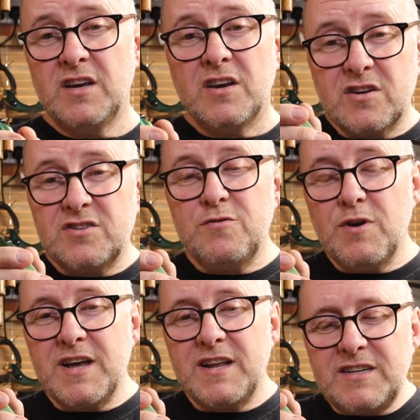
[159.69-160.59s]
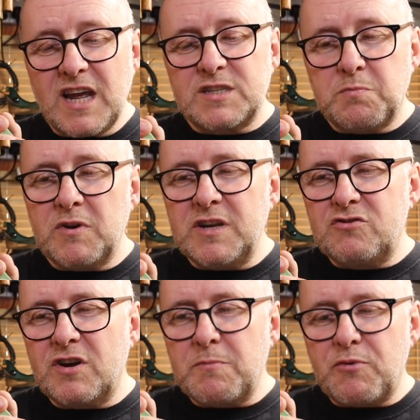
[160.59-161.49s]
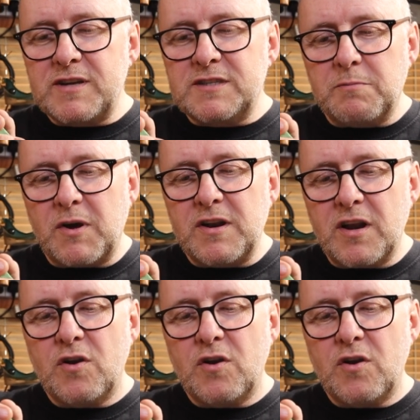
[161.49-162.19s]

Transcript: because you were desperately trying to press the button